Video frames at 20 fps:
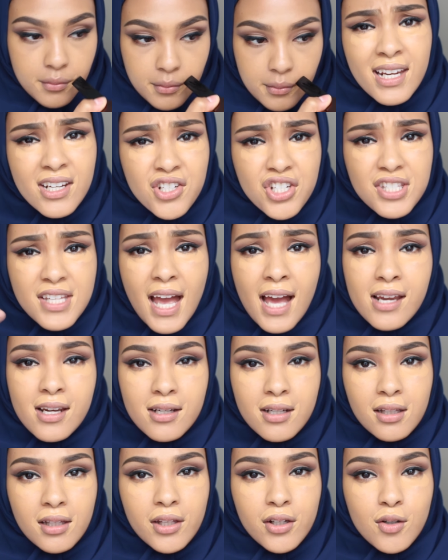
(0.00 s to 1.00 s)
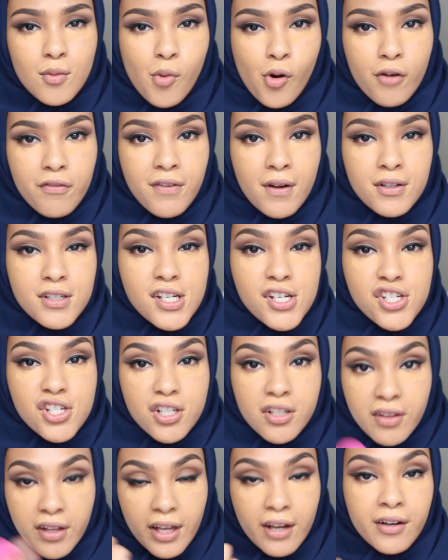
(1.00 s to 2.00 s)
ahead and just added a little more
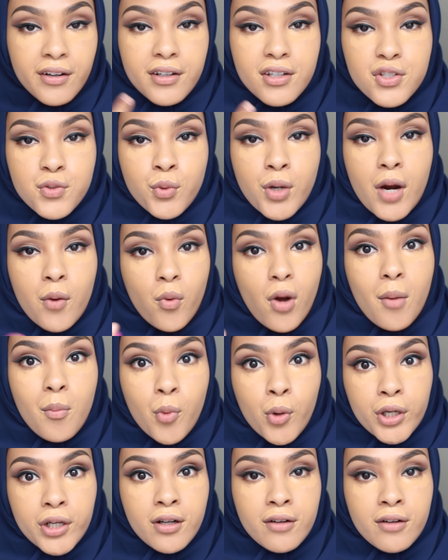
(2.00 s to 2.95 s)
foundation in the areas where I want more